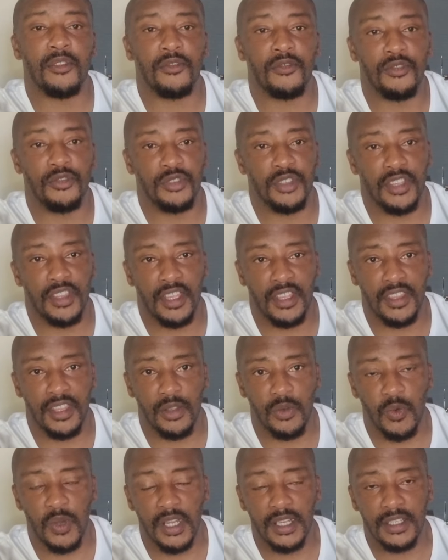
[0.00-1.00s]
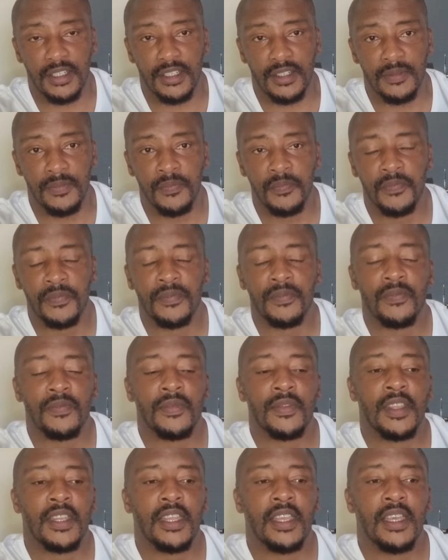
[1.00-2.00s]
of future that they want.
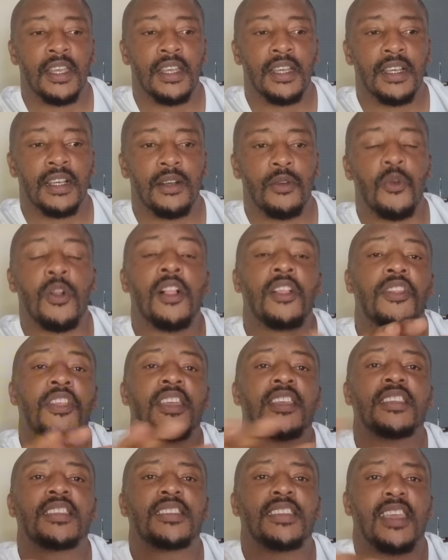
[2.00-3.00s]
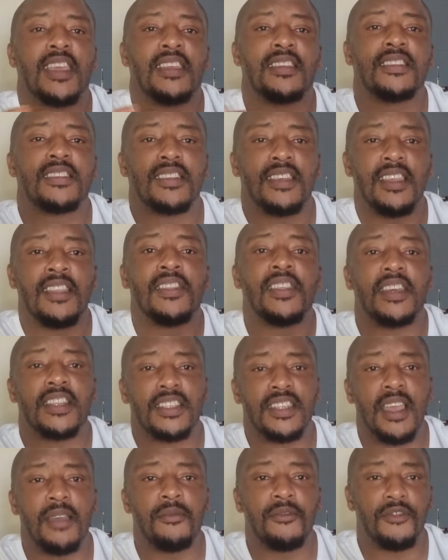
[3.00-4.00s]
Will things change in that
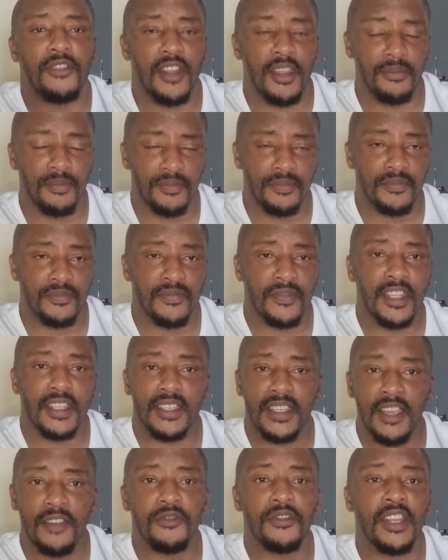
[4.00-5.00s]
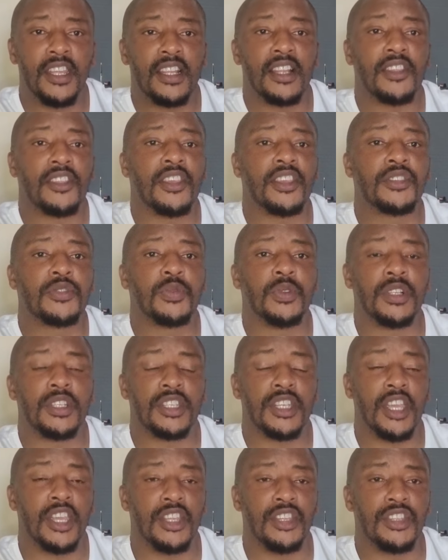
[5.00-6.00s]
time frame? Definitely things will
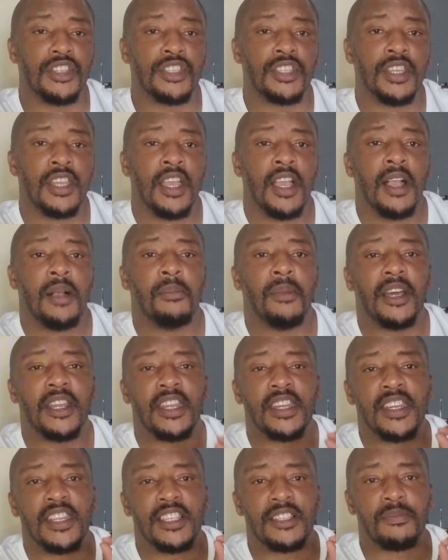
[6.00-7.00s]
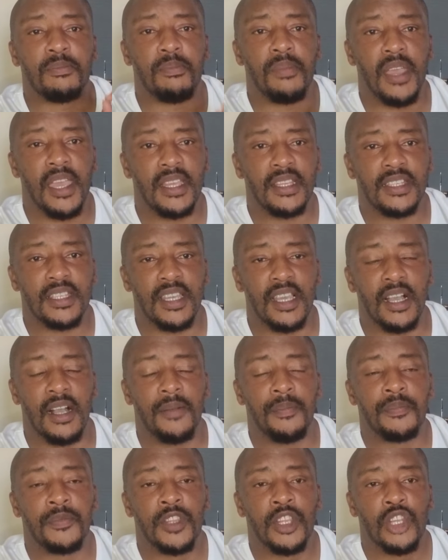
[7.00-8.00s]
change, but it is
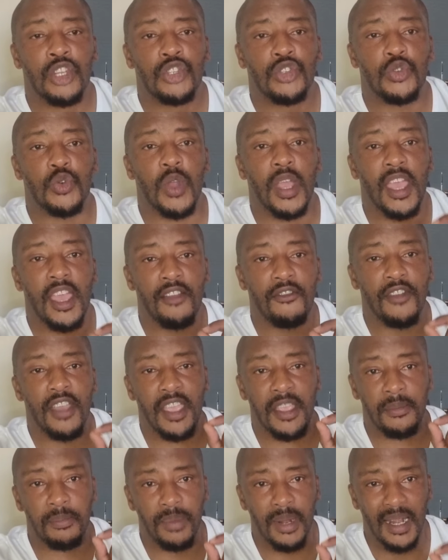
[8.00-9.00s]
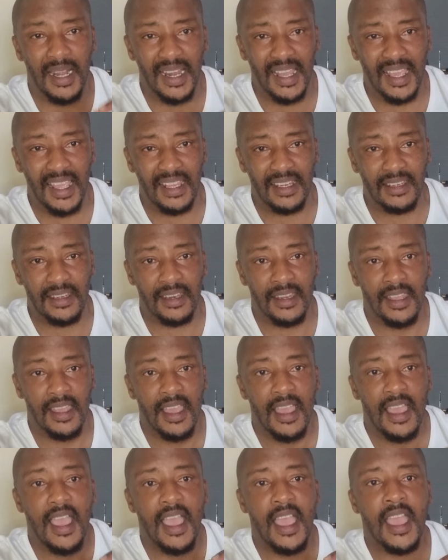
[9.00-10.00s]
better to have a plan
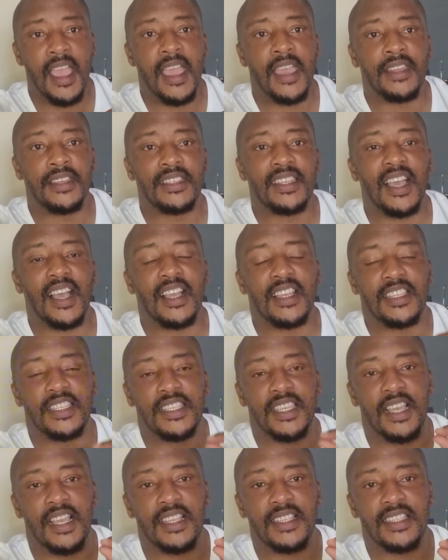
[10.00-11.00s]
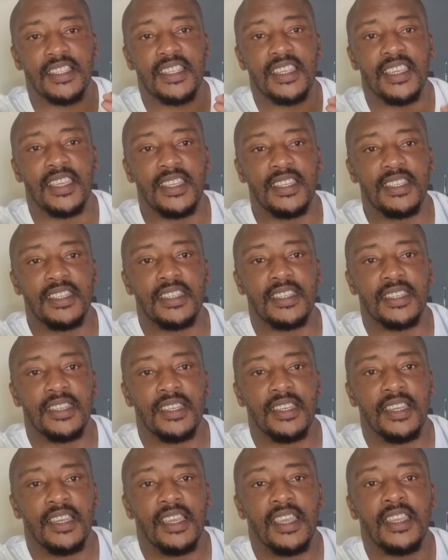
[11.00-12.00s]
and adjust it
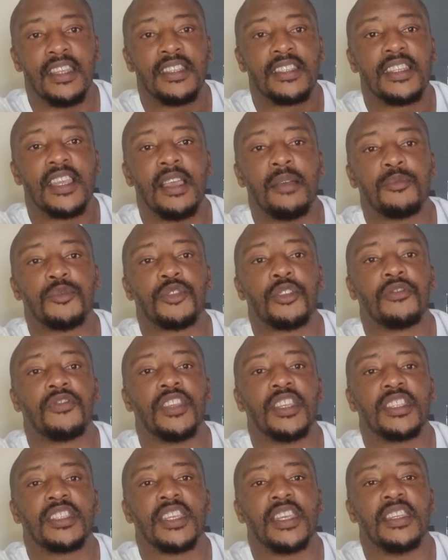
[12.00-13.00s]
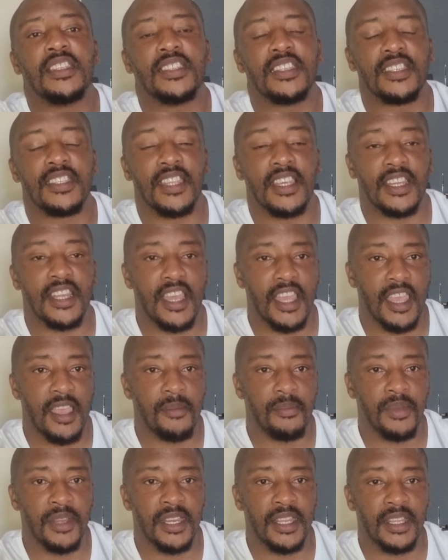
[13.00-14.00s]
in terms of the changes that are
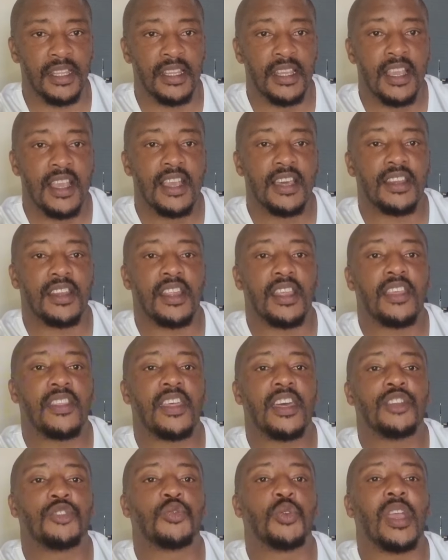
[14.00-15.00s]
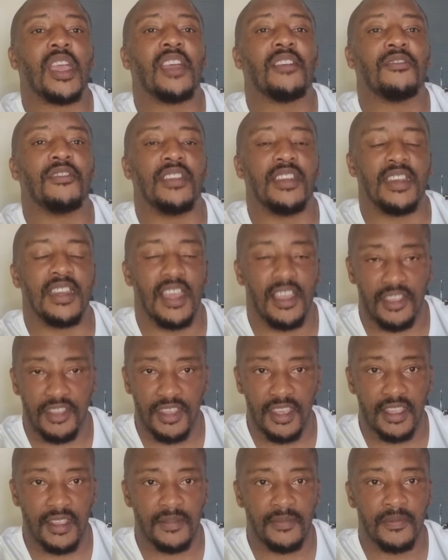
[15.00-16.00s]
happening rather than to have
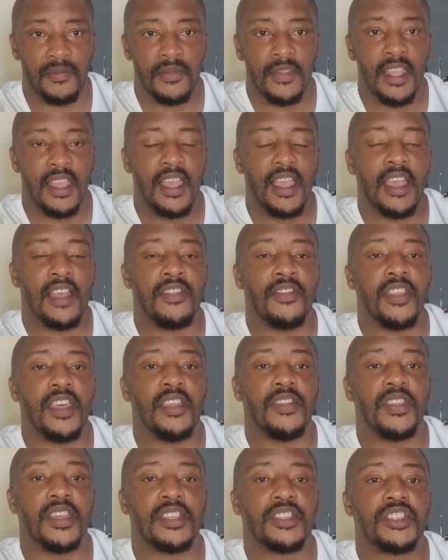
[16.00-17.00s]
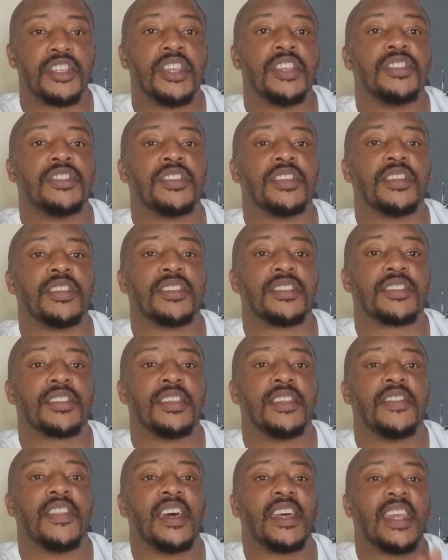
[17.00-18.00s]
nothing and then the changes
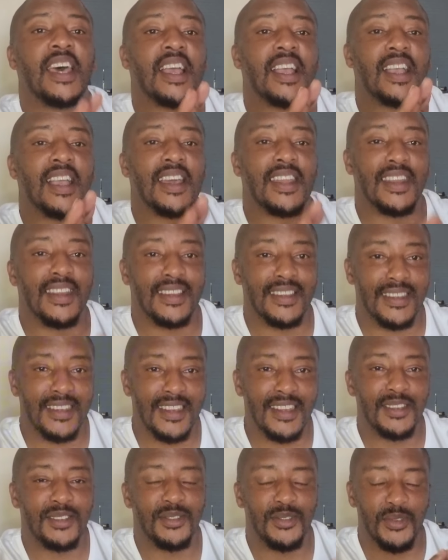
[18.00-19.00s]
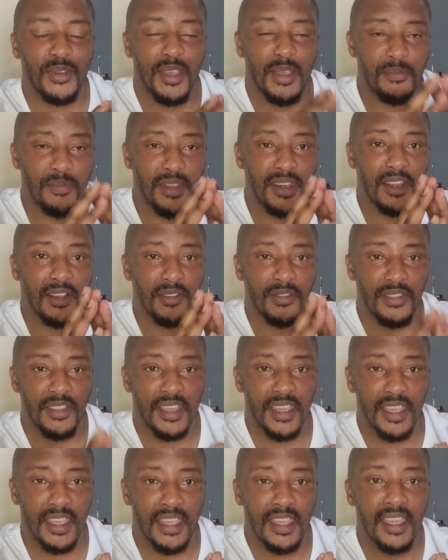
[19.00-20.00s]
that are guaranteed to happen out
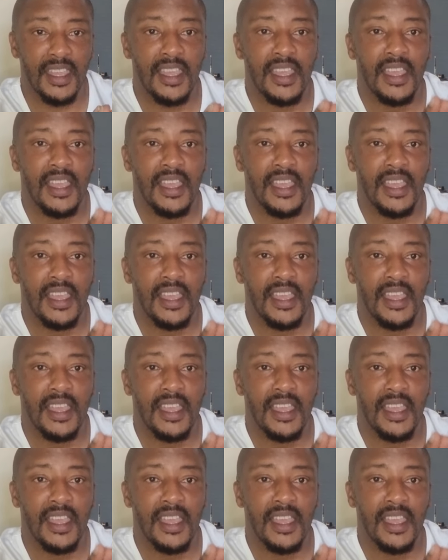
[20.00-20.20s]
there